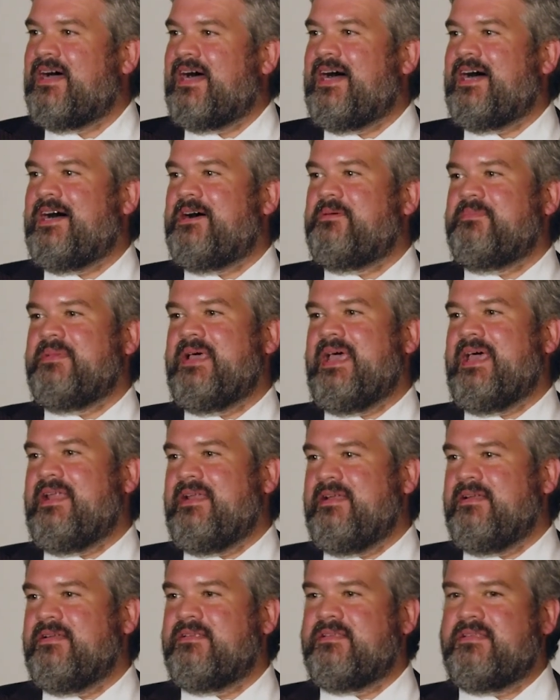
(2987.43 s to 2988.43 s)

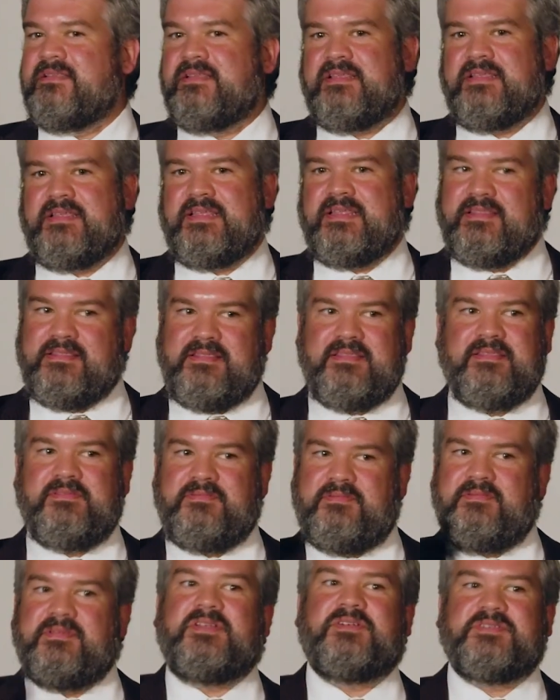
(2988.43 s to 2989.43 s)
And
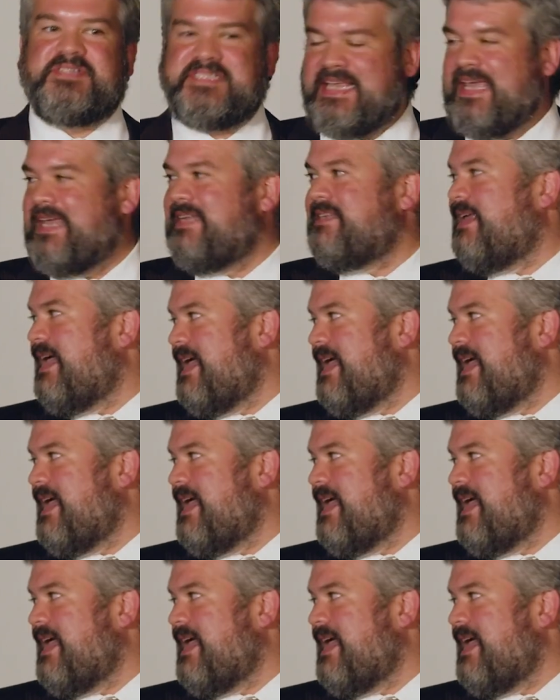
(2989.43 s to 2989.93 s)
state